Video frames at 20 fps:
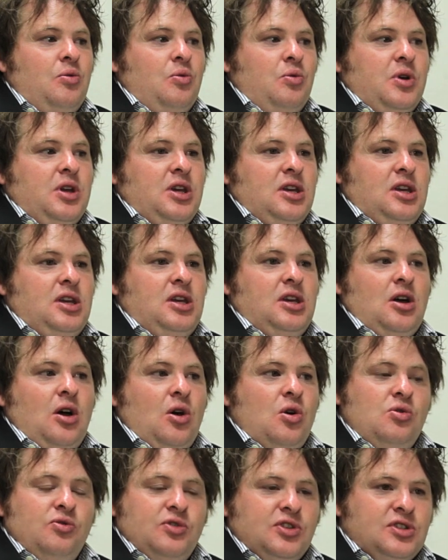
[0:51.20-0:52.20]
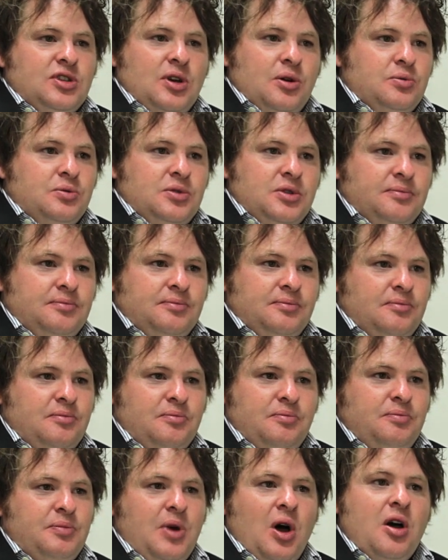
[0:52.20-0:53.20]
We oversold
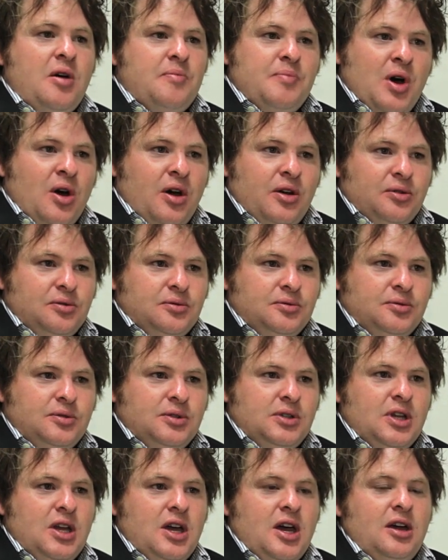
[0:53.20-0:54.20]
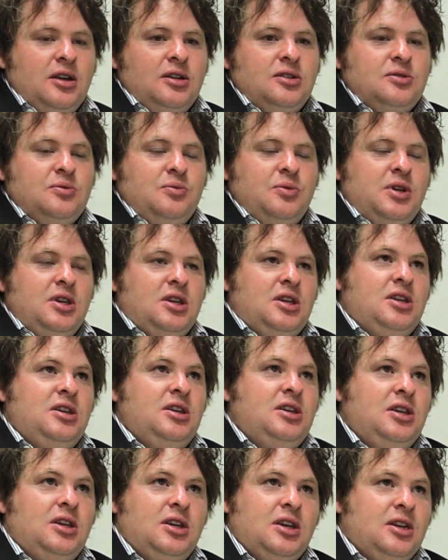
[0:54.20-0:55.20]
by a mile and
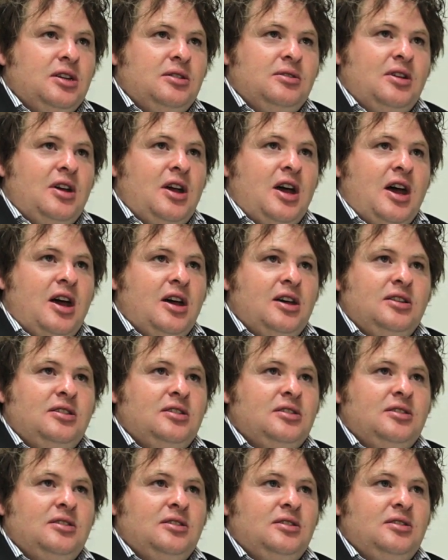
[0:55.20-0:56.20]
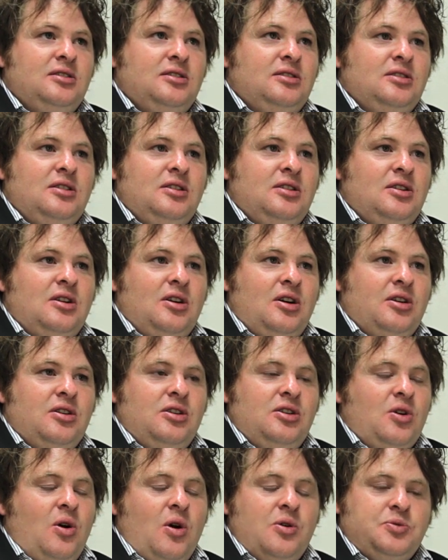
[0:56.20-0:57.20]
we had
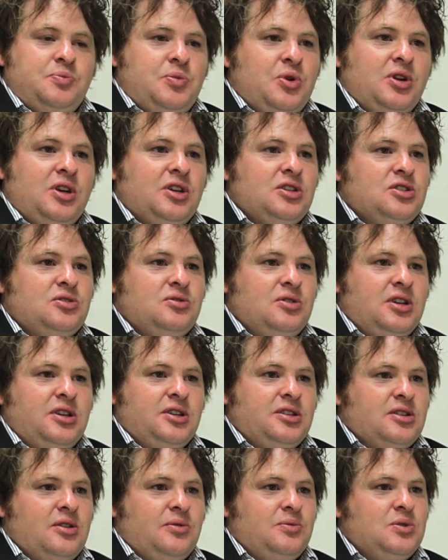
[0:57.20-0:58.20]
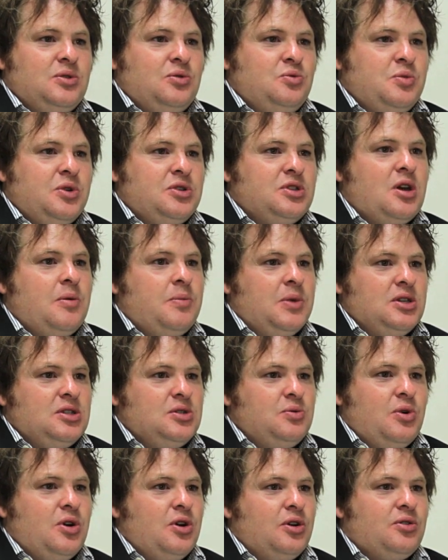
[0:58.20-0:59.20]
you know, I was pulling at strings. I was almost coming
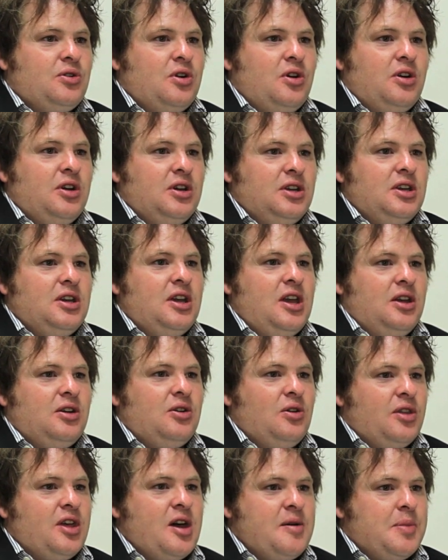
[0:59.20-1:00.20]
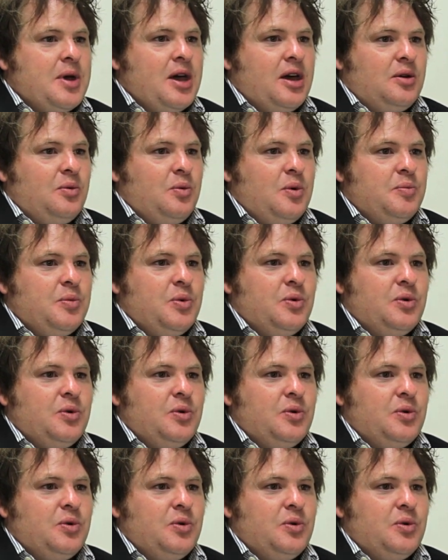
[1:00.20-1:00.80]
into work crying. It got that bad at one